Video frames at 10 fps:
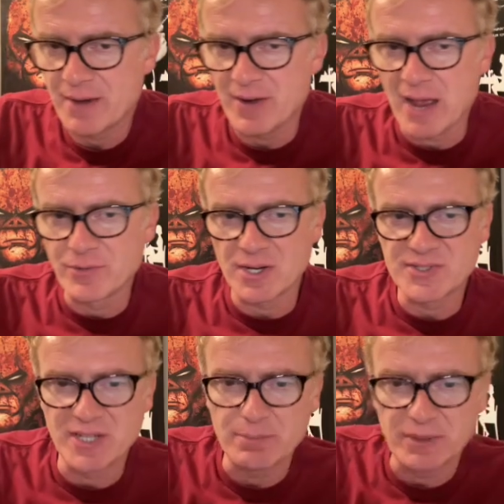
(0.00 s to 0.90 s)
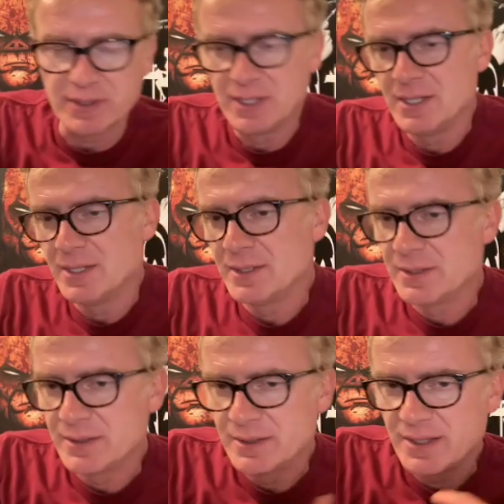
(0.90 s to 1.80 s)
I've got his name, but
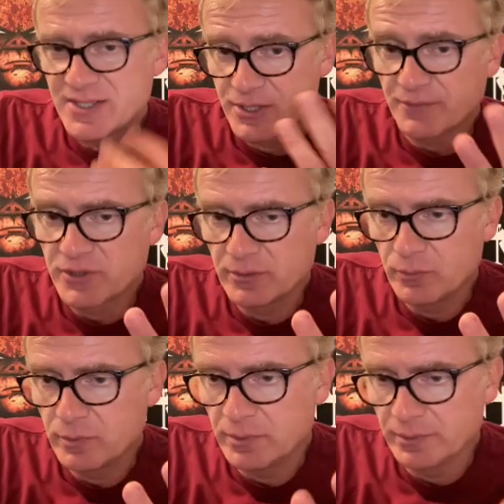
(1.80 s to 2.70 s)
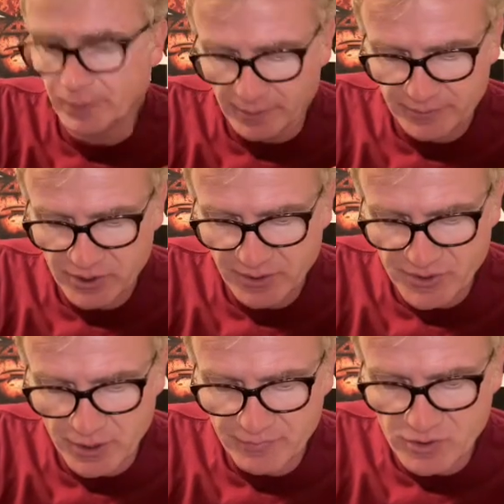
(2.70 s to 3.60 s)
it's tough to
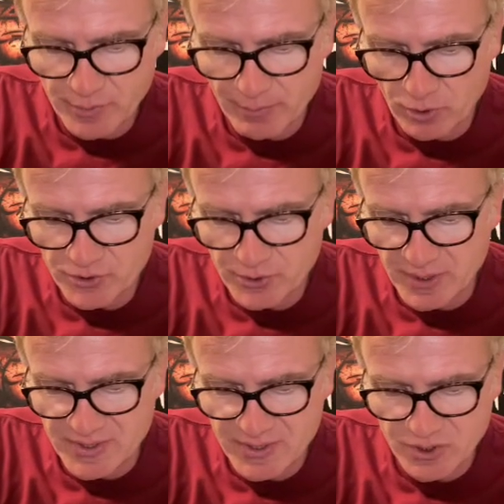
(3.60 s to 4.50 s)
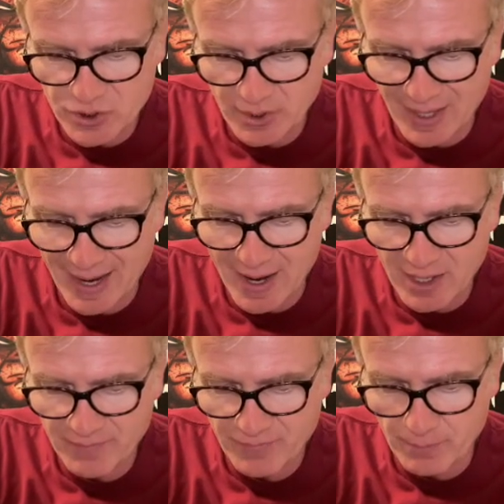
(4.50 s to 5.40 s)
listen to interviews with him. Also, he's such a
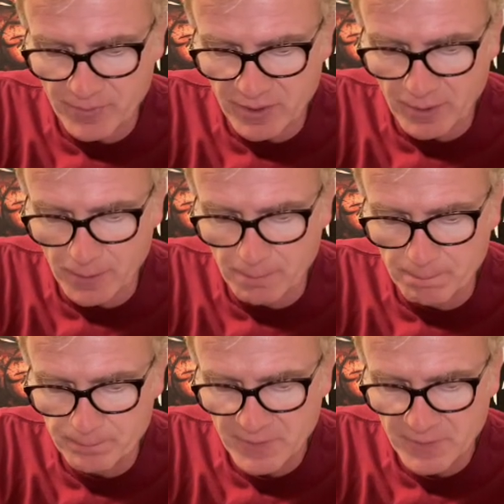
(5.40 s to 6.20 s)
hack from the.